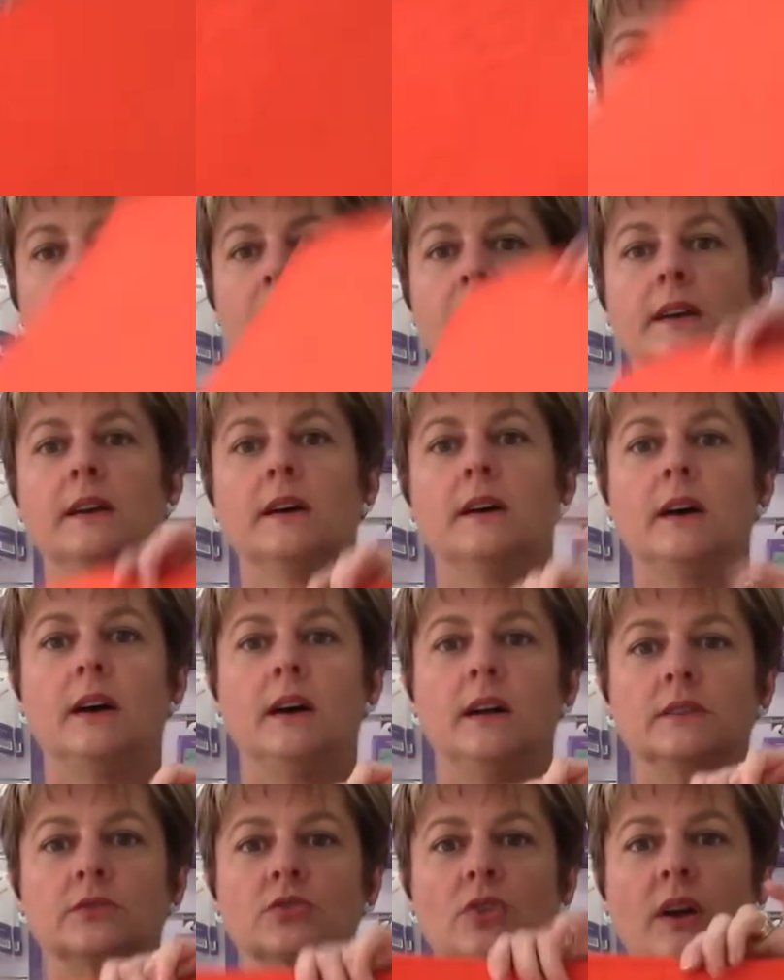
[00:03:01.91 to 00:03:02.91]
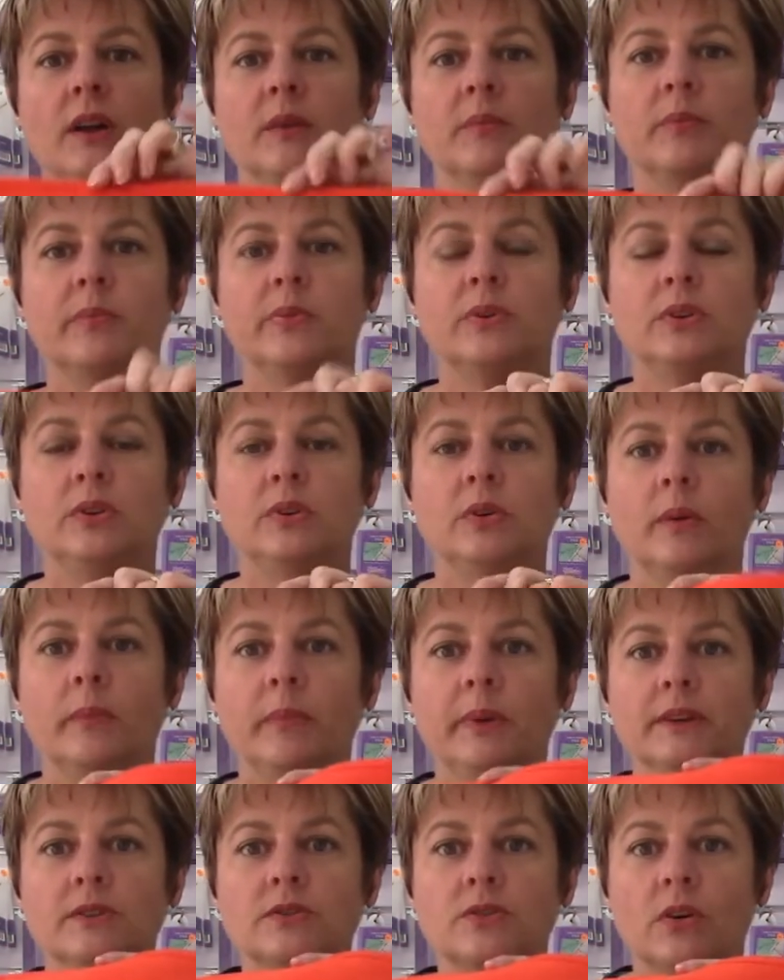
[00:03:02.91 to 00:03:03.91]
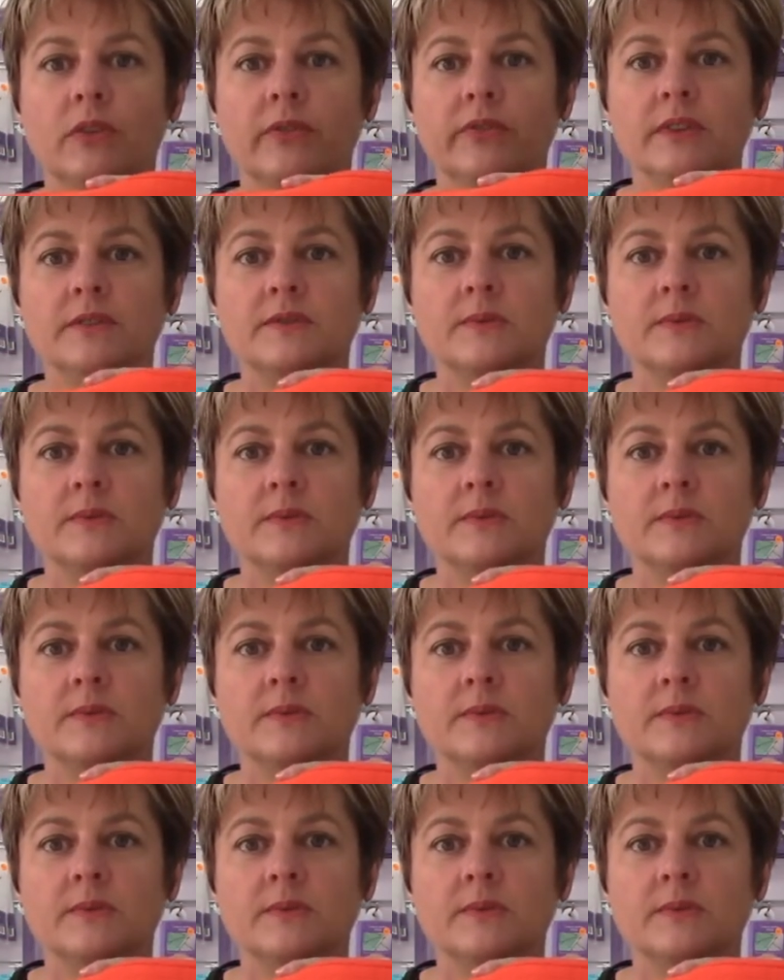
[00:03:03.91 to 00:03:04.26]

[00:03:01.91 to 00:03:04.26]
Again, I'll try and put you a picture of this